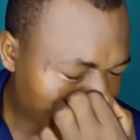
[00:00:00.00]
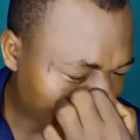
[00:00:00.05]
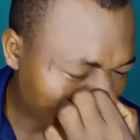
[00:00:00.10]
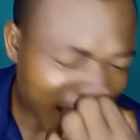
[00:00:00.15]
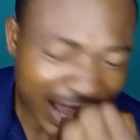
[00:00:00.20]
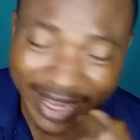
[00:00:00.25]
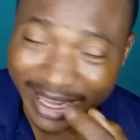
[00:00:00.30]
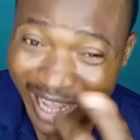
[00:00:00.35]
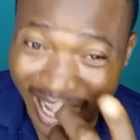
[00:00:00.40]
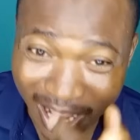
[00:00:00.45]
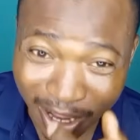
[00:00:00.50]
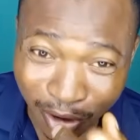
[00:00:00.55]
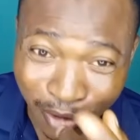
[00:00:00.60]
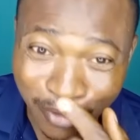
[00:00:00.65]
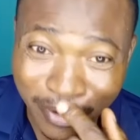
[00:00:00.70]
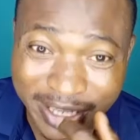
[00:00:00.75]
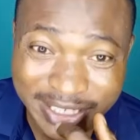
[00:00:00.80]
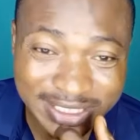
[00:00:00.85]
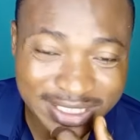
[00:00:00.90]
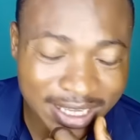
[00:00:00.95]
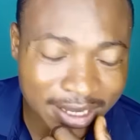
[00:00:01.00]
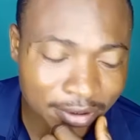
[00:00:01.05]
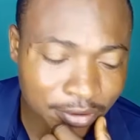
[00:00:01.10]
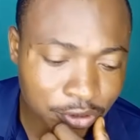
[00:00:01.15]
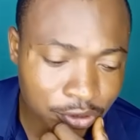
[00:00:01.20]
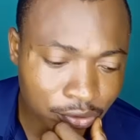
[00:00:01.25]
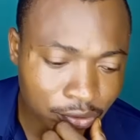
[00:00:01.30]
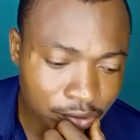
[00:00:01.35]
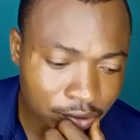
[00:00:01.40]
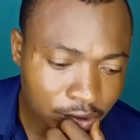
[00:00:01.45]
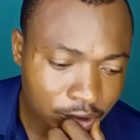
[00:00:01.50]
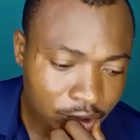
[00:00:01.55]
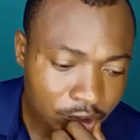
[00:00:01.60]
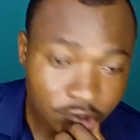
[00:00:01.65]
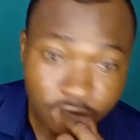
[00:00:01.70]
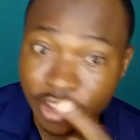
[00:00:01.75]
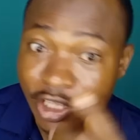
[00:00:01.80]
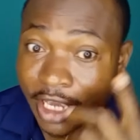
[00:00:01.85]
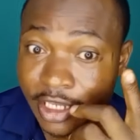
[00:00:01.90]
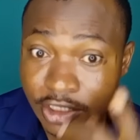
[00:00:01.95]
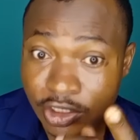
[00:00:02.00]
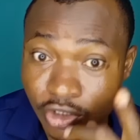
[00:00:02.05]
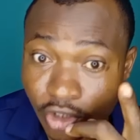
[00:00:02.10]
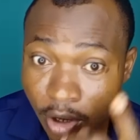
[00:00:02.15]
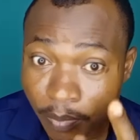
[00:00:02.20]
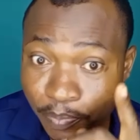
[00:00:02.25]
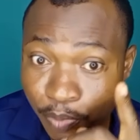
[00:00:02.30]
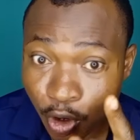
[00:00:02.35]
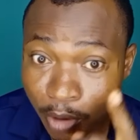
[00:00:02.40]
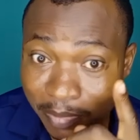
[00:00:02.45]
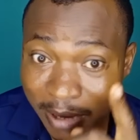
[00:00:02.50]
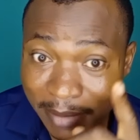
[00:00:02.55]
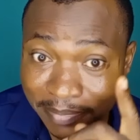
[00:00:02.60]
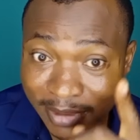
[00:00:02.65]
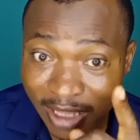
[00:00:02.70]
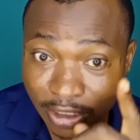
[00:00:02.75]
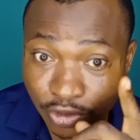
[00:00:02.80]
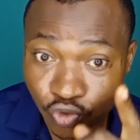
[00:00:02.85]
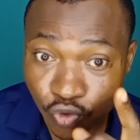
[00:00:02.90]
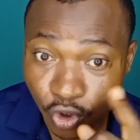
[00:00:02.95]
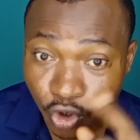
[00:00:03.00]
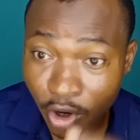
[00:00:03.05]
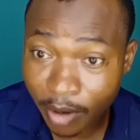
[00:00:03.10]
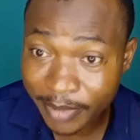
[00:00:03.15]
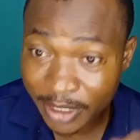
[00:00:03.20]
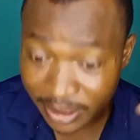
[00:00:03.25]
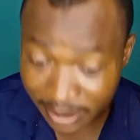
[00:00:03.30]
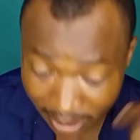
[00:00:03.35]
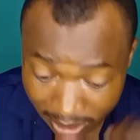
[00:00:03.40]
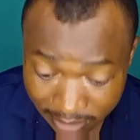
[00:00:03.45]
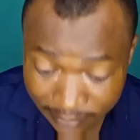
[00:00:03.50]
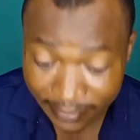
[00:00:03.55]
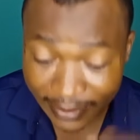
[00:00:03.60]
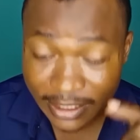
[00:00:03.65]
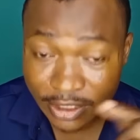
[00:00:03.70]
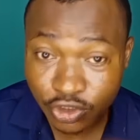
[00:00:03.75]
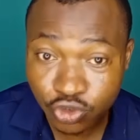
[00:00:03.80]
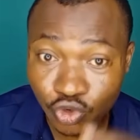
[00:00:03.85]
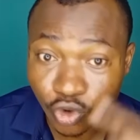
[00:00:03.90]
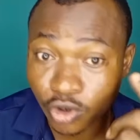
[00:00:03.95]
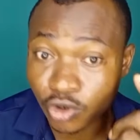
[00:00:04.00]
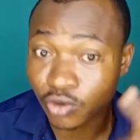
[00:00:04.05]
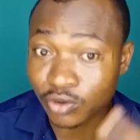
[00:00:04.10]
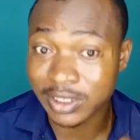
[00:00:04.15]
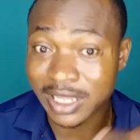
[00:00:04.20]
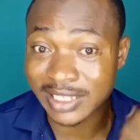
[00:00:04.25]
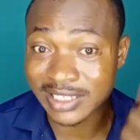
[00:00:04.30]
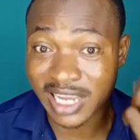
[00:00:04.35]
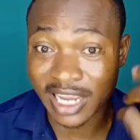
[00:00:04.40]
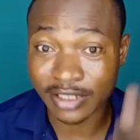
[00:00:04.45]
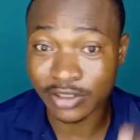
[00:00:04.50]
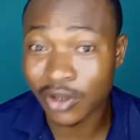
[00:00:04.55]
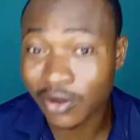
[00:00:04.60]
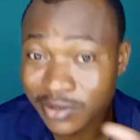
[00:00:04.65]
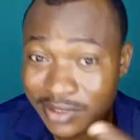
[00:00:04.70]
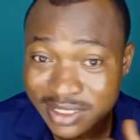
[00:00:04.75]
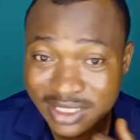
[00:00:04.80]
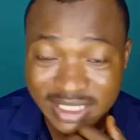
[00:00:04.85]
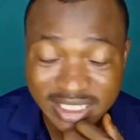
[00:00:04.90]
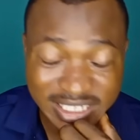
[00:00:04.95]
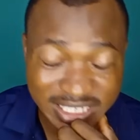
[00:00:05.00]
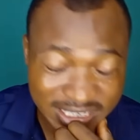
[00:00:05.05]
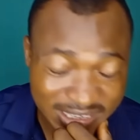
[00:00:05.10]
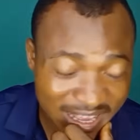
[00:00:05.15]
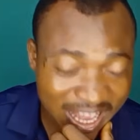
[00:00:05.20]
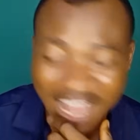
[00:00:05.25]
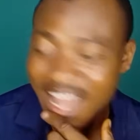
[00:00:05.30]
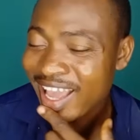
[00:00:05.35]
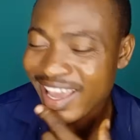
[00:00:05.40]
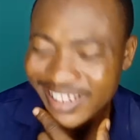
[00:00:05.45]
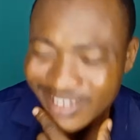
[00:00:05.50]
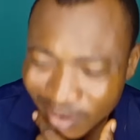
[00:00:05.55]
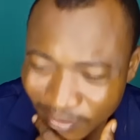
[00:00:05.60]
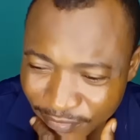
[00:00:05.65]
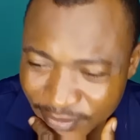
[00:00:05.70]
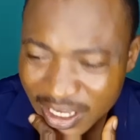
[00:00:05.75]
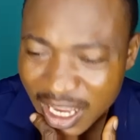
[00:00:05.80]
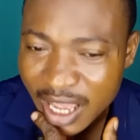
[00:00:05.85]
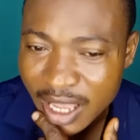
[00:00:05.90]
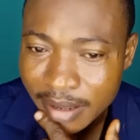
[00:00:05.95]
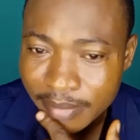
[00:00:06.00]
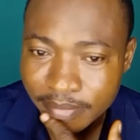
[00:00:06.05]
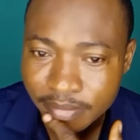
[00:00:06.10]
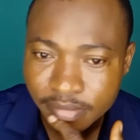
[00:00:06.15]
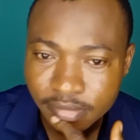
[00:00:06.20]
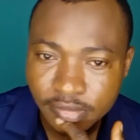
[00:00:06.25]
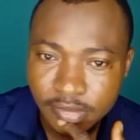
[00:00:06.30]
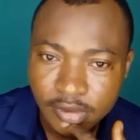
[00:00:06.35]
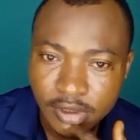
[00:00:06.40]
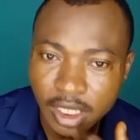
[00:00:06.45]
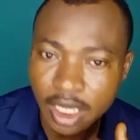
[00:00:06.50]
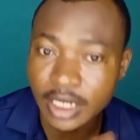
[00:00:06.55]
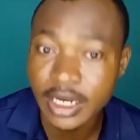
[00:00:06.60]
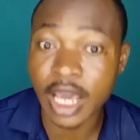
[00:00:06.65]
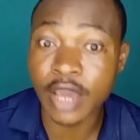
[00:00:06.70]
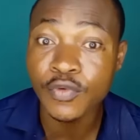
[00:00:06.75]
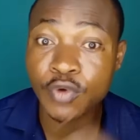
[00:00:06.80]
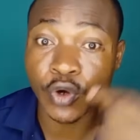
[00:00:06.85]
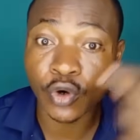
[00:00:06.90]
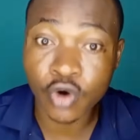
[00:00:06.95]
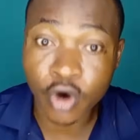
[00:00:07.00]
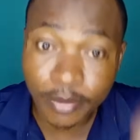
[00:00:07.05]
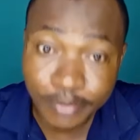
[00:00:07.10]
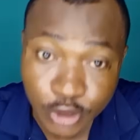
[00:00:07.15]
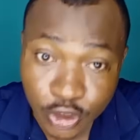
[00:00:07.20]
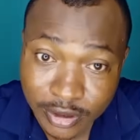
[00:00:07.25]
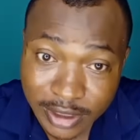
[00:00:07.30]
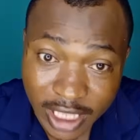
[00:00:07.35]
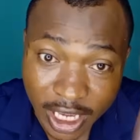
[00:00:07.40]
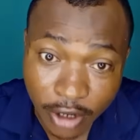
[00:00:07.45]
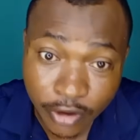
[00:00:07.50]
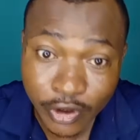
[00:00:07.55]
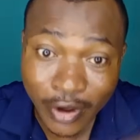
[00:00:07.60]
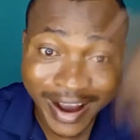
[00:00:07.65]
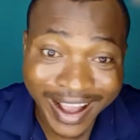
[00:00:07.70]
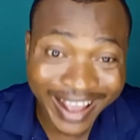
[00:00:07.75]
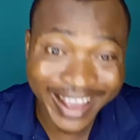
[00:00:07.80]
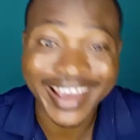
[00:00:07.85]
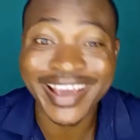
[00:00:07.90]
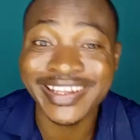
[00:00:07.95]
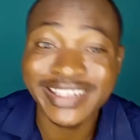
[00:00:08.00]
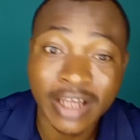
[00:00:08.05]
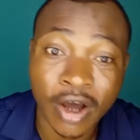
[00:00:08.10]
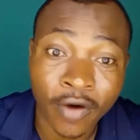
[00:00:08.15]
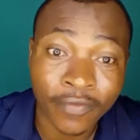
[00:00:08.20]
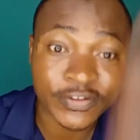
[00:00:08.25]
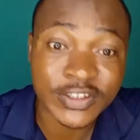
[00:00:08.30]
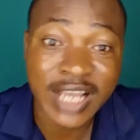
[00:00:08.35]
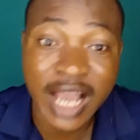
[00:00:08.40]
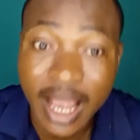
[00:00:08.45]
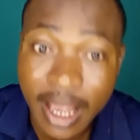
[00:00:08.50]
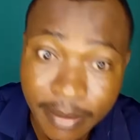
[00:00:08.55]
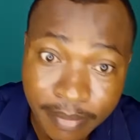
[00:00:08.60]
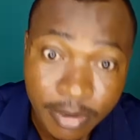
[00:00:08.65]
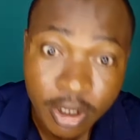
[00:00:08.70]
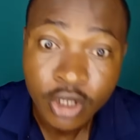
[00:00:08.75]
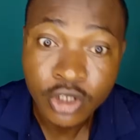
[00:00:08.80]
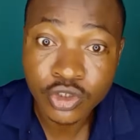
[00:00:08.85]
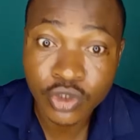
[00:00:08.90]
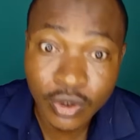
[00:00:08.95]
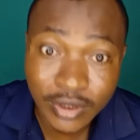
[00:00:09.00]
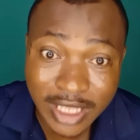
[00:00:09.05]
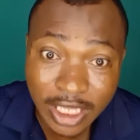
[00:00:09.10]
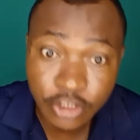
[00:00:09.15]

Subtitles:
Like I always tell you, There is no problem that will come in this very struggle that I don't see ahead of time. And I will come to tell you ahead of time so